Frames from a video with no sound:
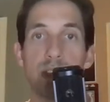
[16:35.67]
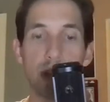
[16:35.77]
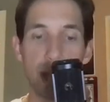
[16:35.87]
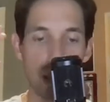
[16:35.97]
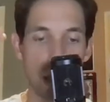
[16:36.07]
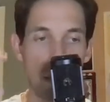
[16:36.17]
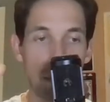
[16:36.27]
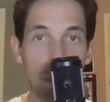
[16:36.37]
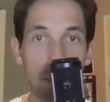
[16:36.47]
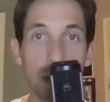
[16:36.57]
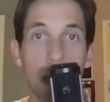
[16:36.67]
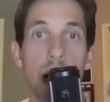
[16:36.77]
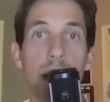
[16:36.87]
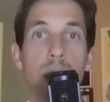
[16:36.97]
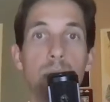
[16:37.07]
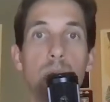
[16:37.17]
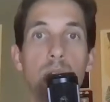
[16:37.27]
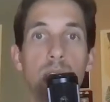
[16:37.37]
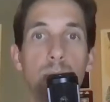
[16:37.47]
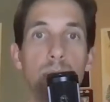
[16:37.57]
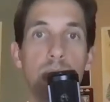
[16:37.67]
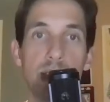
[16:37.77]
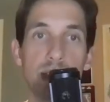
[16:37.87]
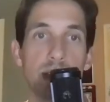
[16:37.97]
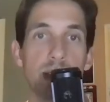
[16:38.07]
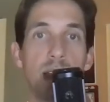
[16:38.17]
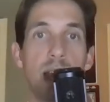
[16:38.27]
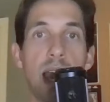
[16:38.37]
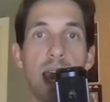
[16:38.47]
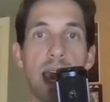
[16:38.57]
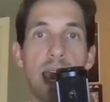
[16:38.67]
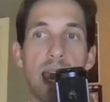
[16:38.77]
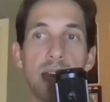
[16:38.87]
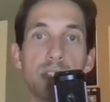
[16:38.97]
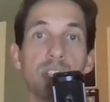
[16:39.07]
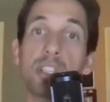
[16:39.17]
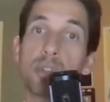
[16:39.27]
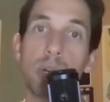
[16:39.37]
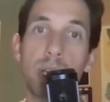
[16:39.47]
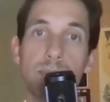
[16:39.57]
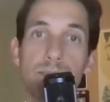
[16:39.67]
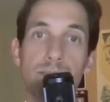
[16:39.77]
So they flood a marketplace and distort it.